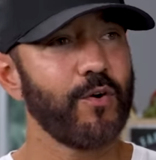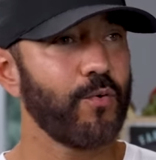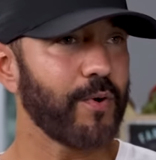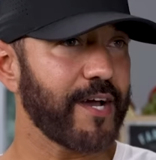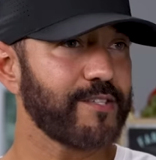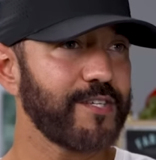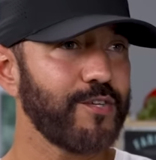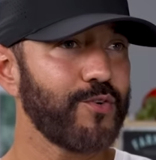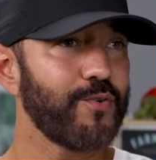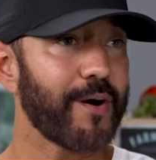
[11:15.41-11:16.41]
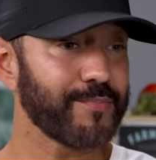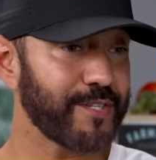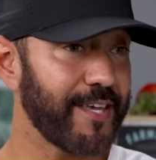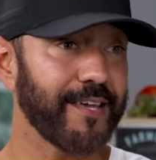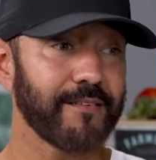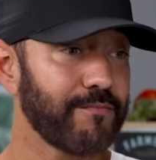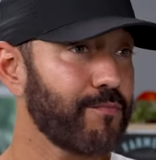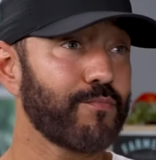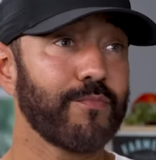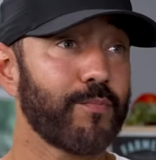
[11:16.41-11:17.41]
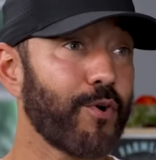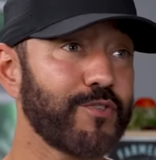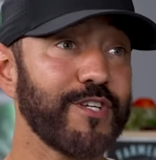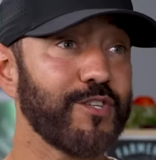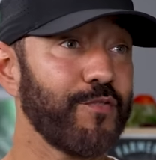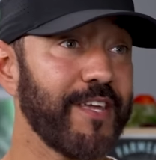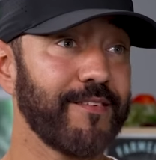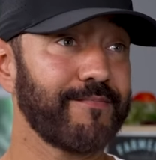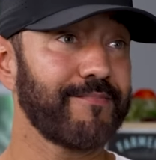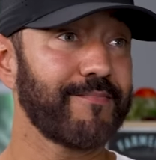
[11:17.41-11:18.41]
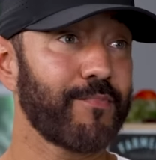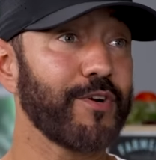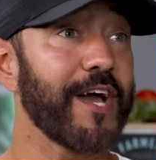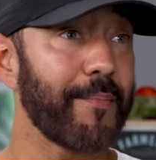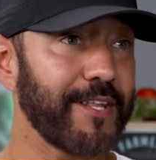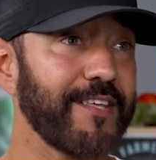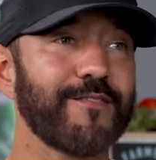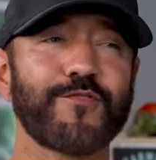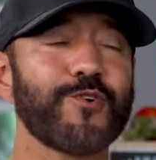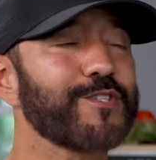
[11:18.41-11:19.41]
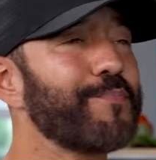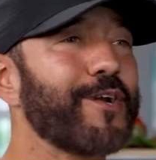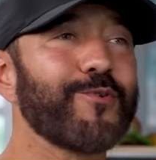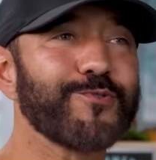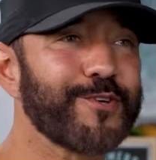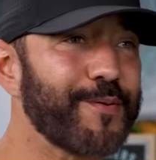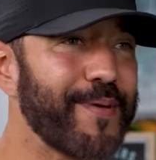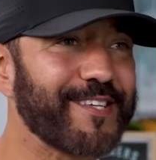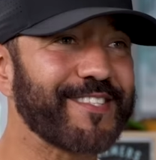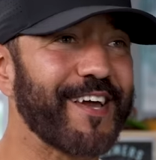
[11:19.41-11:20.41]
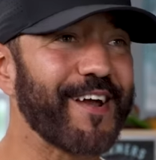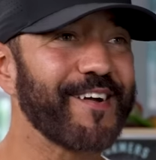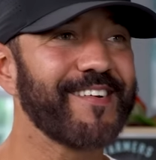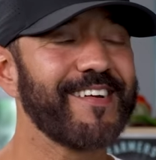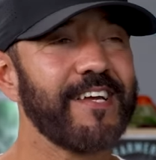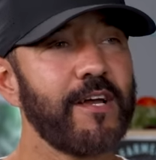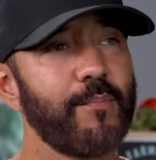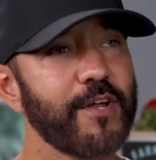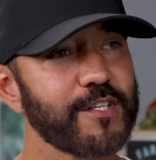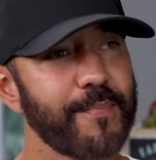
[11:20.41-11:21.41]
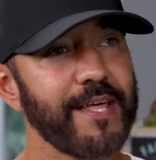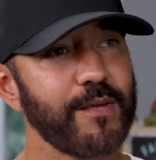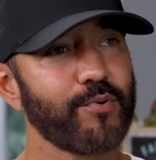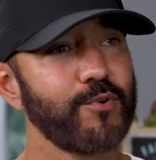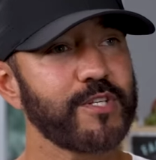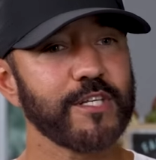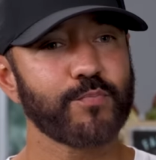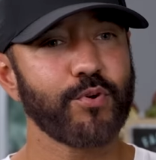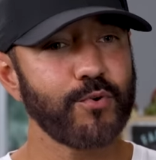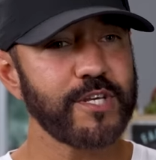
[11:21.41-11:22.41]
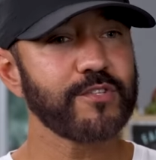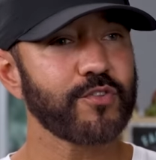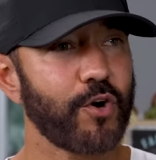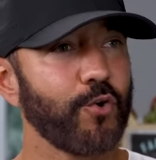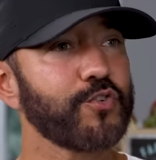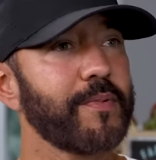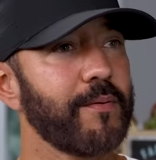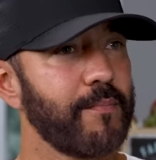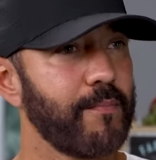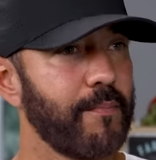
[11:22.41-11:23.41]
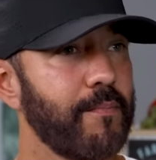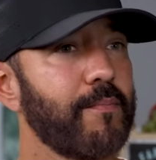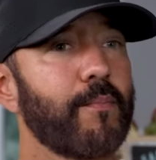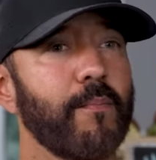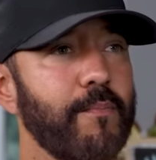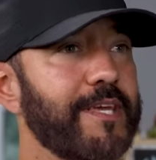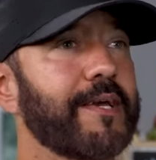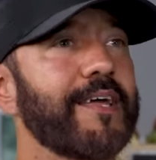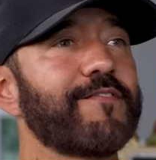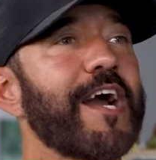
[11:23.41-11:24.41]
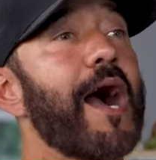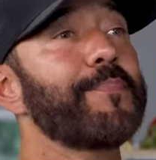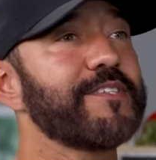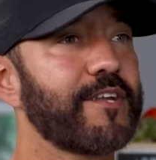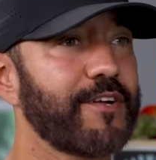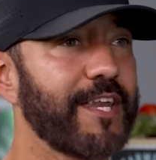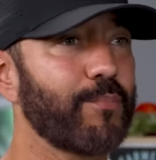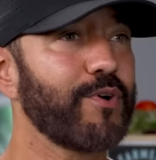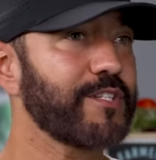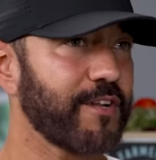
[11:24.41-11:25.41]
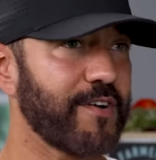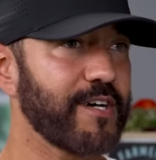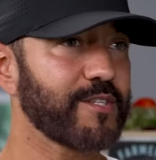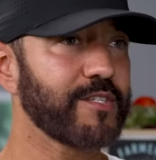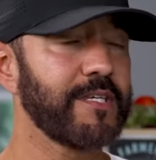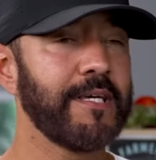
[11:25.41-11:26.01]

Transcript: When I see you, I'm seeing the protein you've eaten, predominantly. Of course, the minerals are in the mix there, but it's mainly proteins. Proteins are the ultimate kind of copies that are getting printed of us.